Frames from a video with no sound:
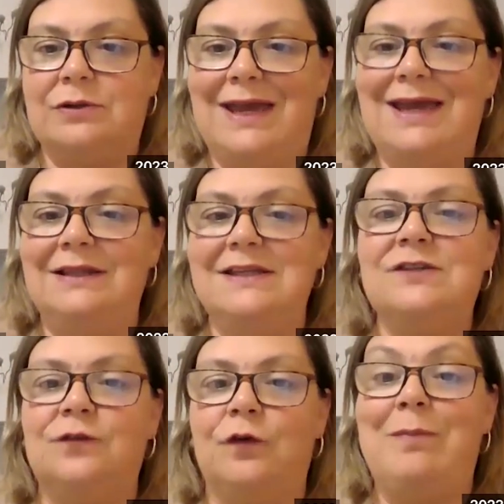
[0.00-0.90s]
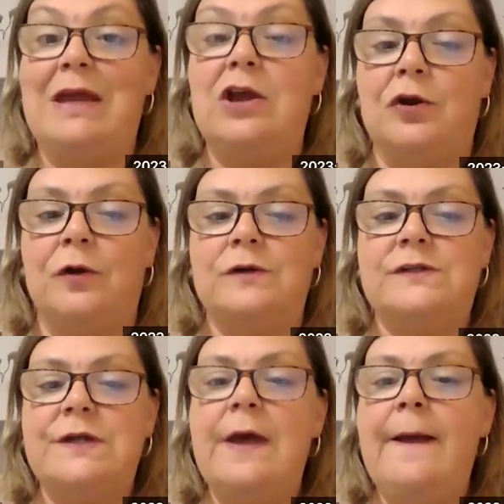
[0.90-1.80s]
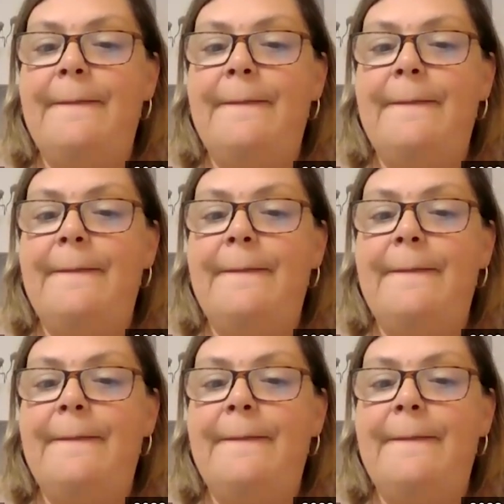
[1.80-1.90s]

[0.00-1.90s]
okay, at least for beginners.